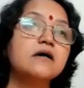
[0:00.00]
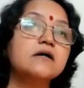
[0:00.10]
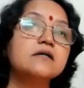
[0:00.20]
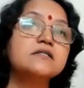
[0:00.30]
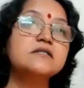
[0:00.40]

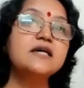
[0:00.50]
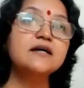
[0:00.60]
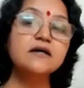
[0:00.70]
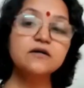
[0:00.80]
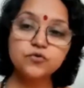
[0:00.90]
Uh, seek
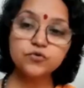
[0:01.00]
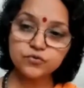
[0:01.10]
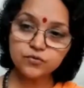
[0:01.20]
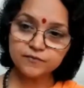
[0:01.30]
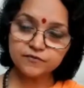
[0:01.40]
a
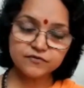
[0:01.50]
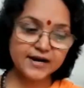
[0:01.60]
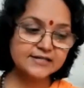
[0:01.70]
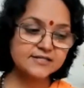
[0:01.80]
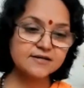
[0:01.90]
guru,
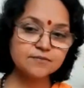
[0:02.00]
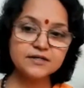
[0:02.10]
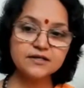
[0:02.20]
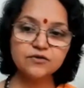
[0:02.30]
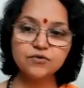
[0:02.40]
find
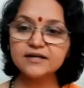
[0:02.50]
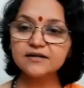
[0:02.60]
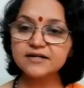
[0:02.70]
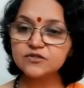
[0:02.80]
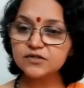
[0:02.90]
somebody you
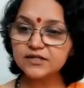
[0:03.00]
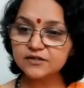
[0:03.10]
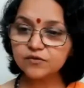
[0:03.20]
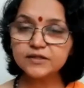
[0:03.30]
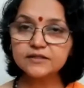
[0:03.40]
can
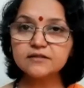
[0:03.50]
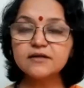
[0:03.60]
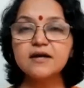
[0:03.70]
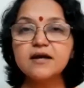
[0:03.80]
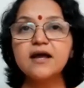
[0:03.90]
resonate with,
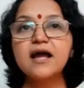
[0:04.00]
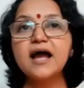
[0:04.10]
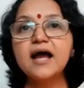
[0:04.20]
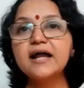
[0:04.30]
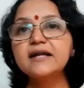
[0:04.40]

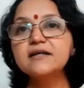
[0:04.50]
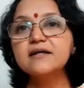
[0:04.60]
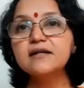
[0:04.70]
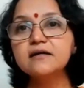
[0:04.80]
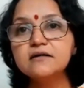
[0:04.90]
and
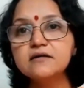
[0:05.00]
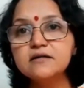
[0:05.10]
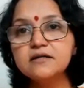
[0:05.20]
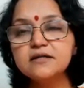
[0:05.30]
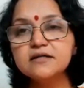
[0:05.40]

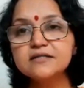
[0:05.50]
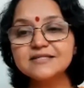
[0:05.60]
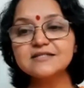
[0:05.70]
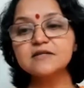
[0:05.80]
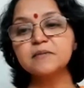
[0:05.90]
learn
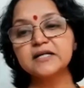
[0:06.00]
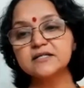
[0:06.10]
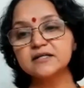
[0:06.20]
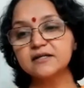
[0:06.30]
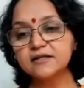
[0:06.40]

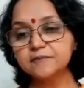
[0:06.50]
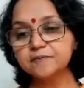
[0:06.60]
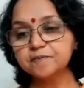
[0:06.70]
systematically